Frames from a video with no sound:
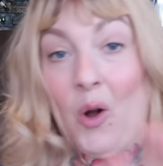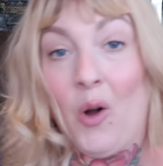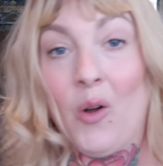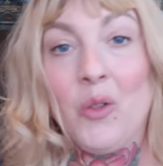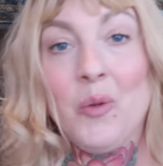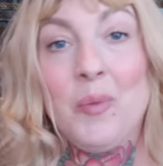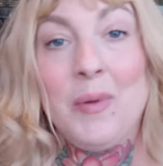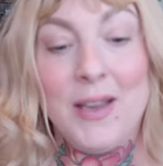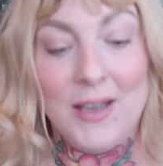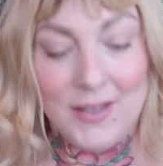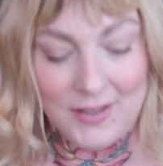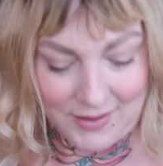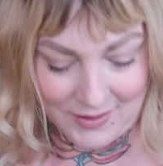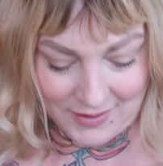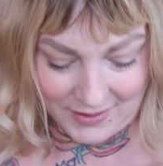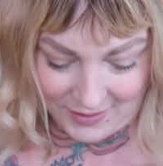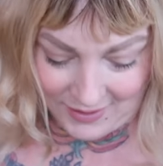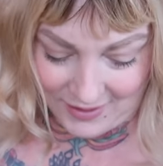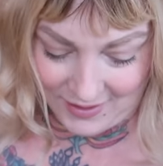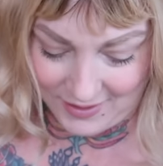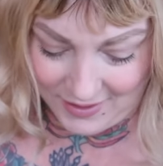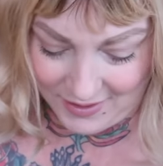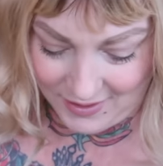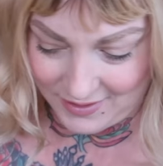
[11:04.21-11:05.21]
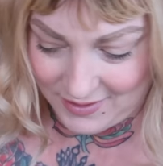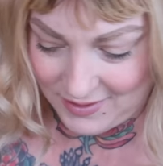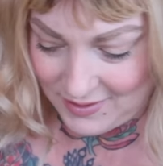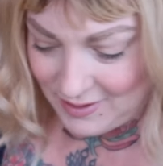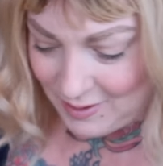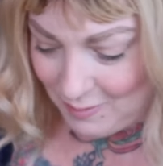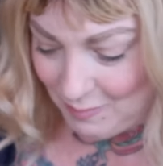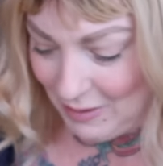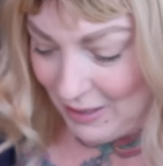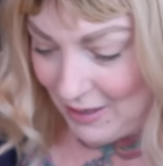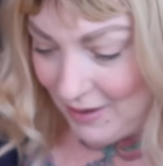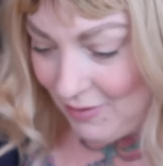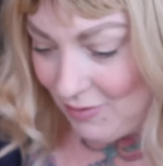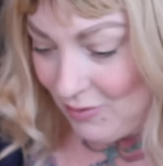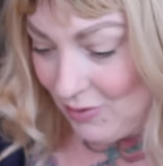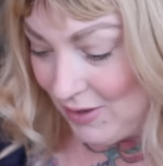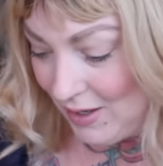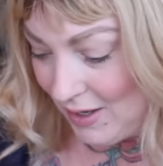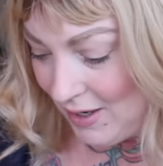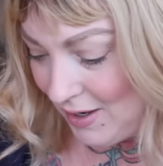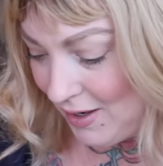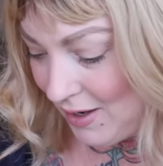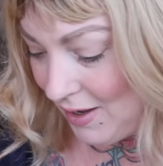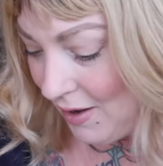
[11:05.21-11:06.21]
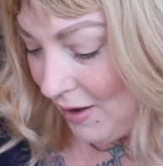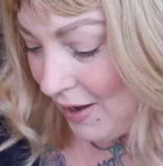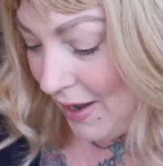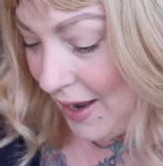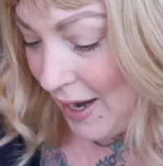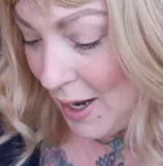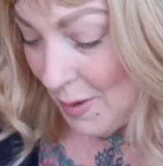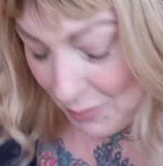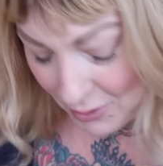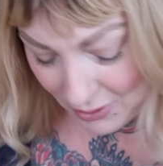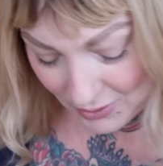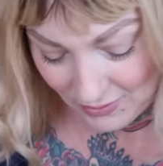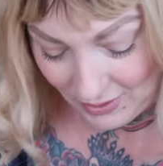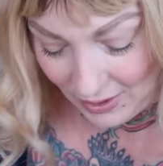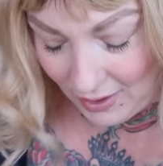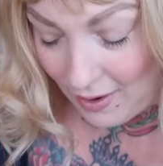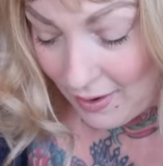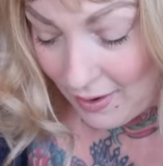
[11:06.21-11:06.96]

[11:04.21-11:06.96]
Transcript: all the pieces that I need to make the apron that